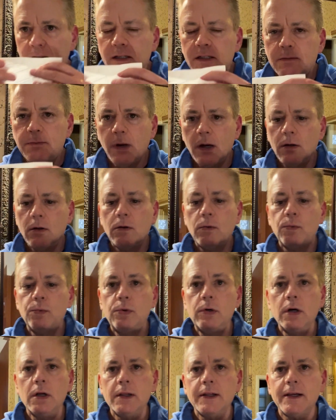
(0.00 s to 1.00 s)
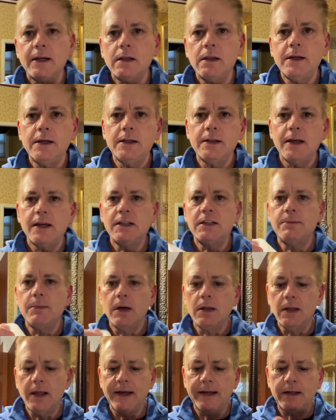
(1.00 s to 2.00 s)
smell really clean. They
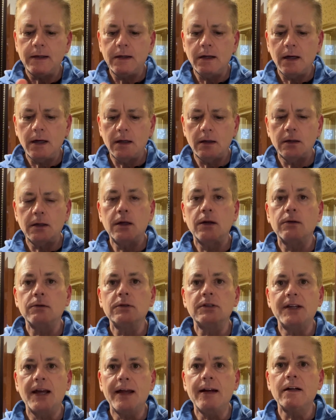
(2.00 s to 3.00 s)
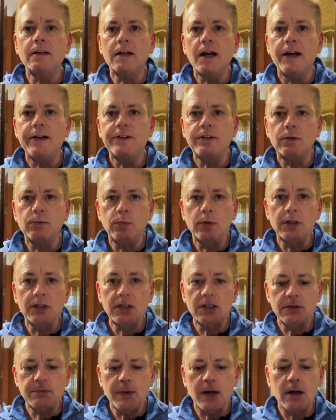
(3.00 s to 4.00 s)
smell like, sanitizer would
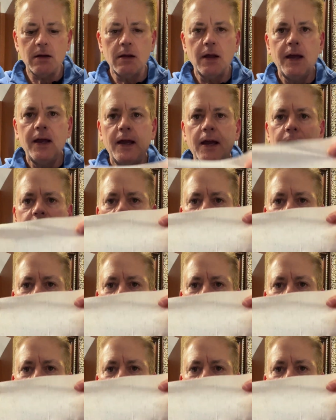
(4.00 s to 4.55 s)
smell. And